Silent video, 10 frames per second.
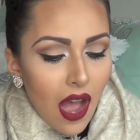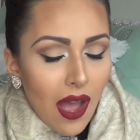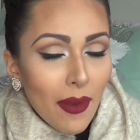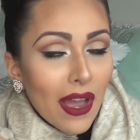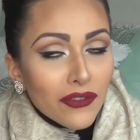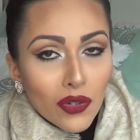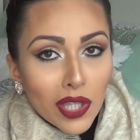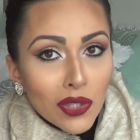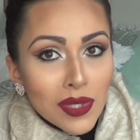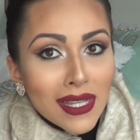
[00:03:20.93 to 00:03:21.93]
after I
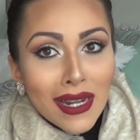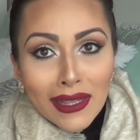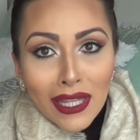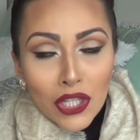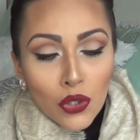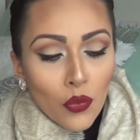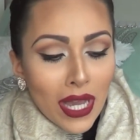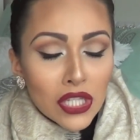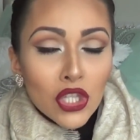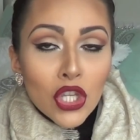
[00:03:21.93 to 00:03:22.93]
use it and let you
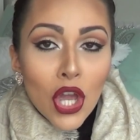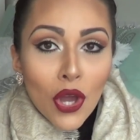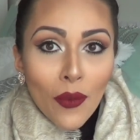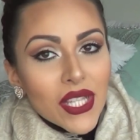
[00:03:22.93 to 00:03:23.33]
guys know.